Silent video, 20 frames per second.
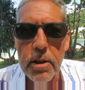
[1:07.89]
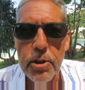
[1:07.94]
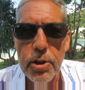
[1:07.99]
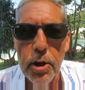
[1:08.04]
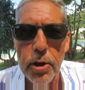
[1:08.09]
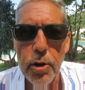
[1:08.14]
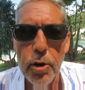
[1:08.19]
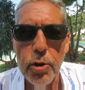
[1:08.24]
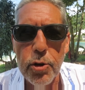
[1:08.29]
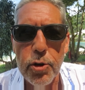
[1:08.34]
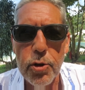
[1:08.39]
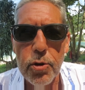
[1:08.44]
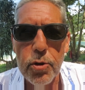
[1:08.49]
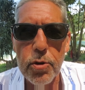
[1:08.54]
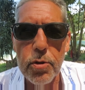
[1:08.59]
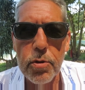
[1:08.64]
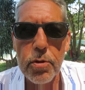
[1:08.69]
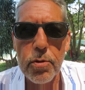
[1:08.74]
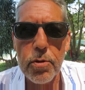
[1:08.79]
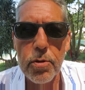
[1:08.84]
So
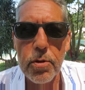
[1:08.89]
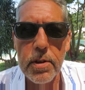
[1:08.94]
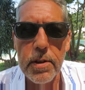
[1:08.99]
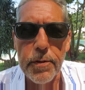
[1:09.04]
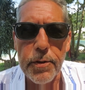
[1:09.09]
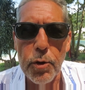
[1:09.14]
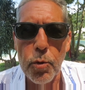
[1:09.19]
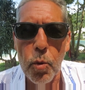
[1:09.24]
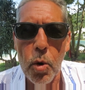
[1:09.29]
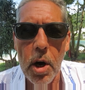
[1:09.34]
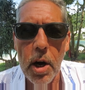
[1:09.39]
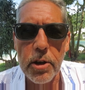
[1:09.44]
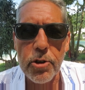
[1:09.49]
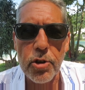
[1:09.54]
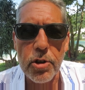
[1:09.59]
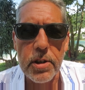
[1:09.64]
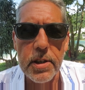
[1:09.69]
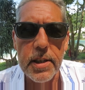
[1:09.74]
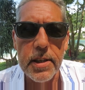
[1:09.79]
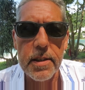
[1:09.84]
those, if you
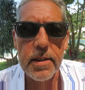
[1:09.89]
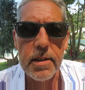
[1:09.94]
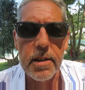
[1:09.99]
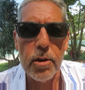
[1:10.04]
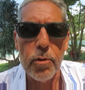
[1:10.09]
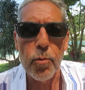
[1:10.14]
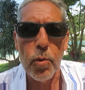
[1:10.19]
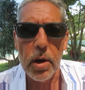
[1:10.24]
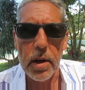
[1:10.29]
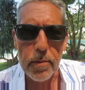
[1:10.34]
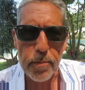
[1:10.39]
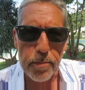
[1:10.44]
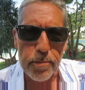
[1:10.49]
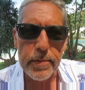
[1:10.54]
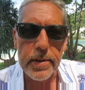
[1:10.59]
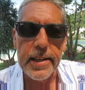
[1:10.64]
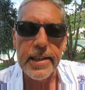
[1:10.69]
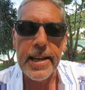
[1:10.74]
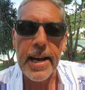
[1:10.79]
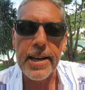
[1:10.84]
watched it, well,
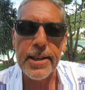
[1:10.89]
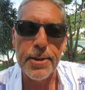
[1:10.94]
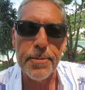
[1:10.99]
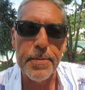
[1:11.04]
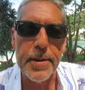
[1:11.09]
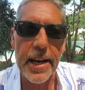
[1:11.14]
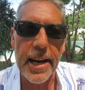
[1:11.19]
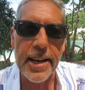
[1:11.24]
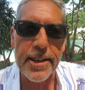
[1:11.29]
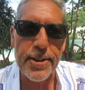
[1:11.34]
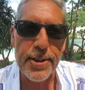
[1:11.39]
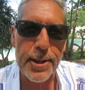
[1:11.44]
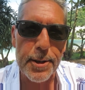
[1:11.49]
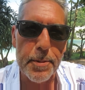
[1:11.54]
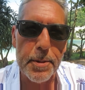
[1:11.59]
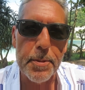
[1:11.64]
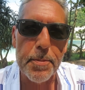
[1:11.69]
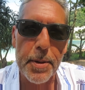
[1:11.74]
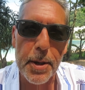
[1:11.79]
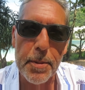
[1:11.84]
it hasn't actually
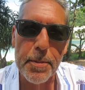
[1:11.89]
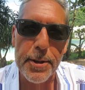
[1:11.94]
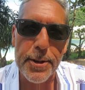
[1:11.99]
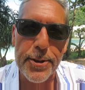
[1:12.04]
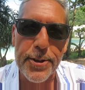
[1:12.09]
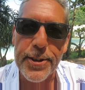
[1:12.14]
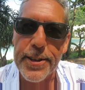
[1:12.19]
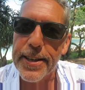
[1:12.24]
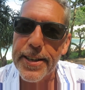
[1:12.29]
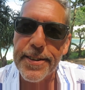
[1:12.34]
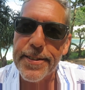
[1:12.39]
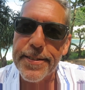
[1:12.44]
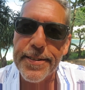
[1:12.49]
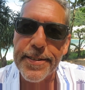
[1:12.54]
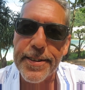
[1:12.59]
been published yet,